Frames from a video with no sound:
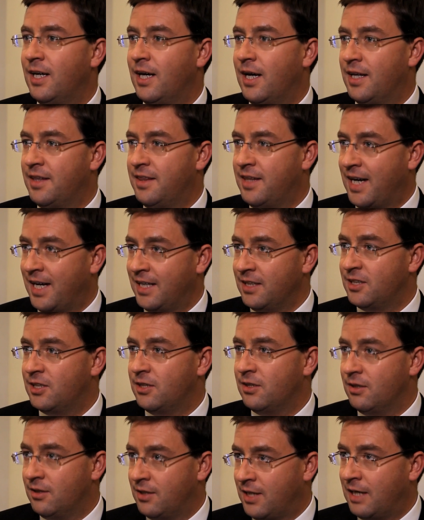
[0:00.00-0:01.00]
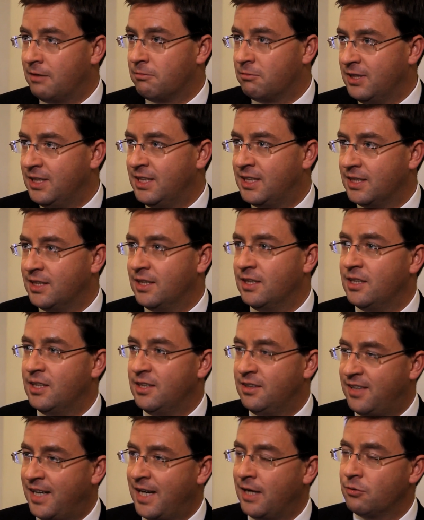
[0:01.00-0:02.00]
and that reason
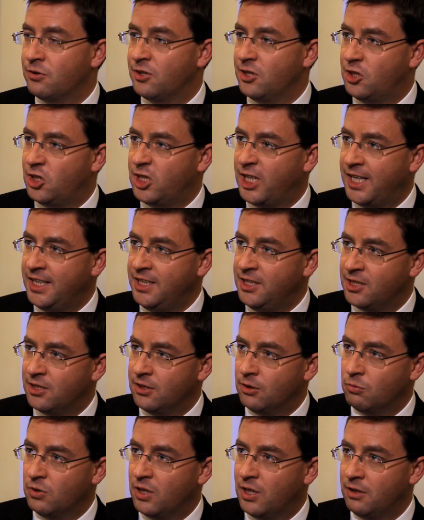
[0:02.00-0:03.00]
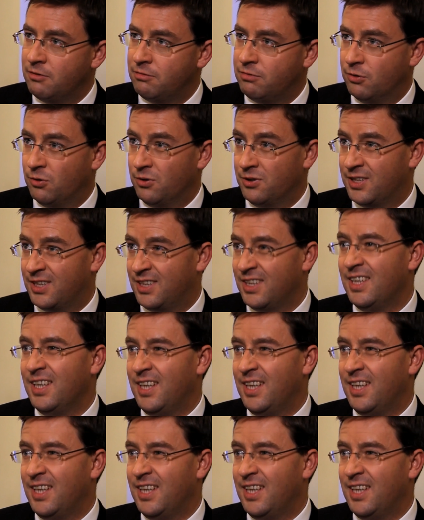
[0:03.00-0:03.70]
entails a change in the workforce.